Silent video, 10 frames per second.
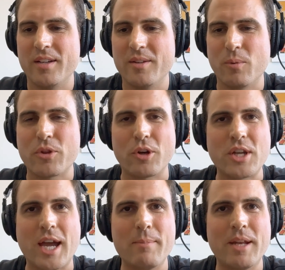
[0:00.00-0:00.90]
with our
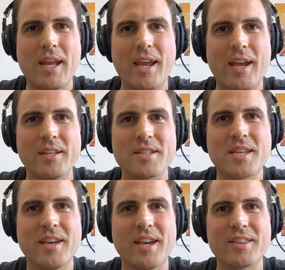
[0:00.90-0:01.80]
diamond
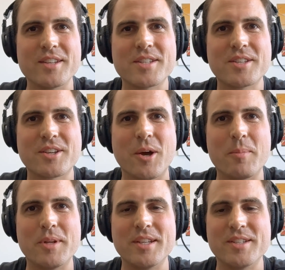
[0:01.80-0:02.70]
hands at this
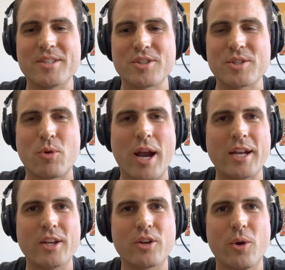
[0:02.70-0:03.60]
company is just
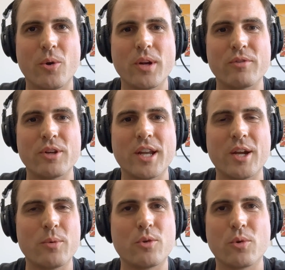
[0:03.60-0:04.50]
writing code every
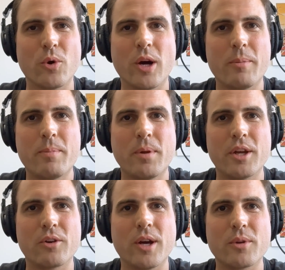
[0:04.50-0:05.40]
day. We grew up
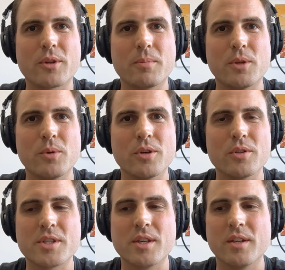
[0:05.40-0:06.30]
playing around with
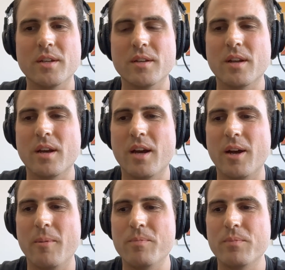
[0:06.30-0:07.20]
computers and,
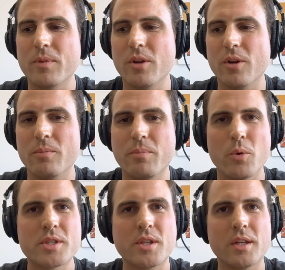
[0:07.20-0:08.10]

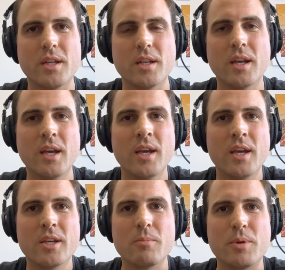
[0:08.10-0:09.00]
both studied
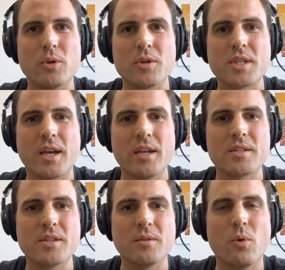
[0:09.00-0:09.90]
computer
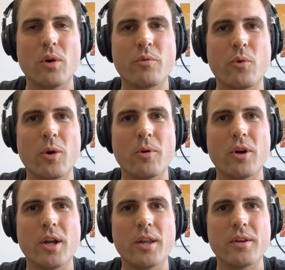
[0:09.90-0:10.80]
science in one form or
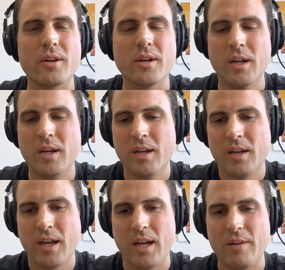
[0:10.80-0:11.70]
another.
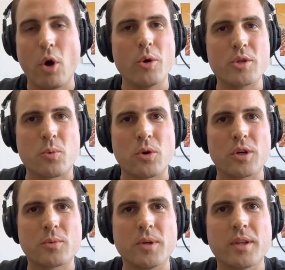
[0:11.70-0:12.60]
And I've always
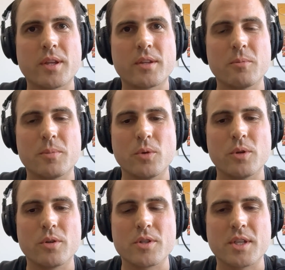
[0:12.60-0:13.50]
worked with
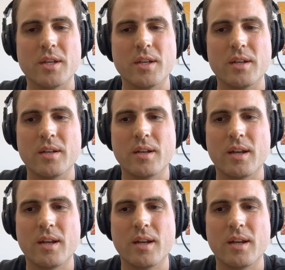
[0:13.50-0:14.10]
computers, and